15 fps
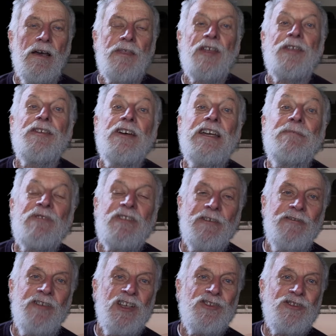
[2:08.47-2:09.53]
The theme of the
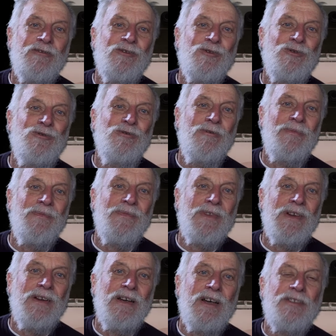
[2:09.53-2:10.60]
festival,
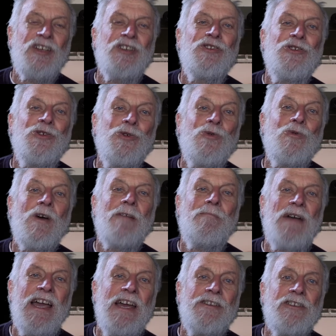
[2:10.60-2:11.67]
the new
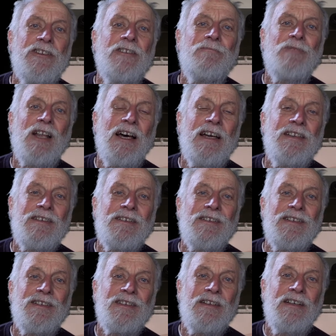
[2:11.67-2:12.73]
abandoned
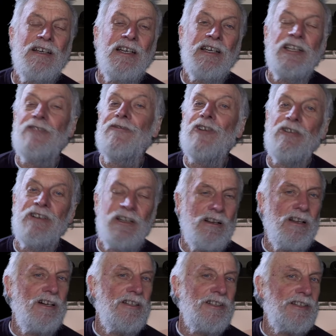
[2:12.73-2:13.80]
places, is very
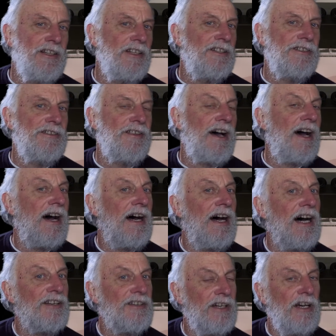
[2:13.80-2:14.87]
close to the
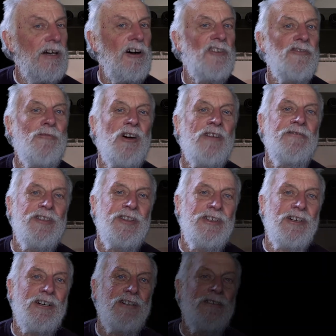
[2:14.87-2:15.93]
heart of my
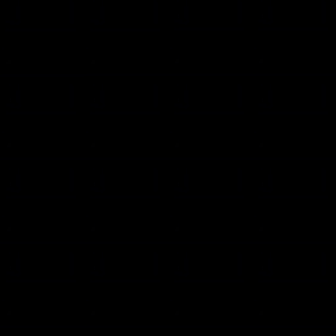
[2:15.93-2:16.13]
video.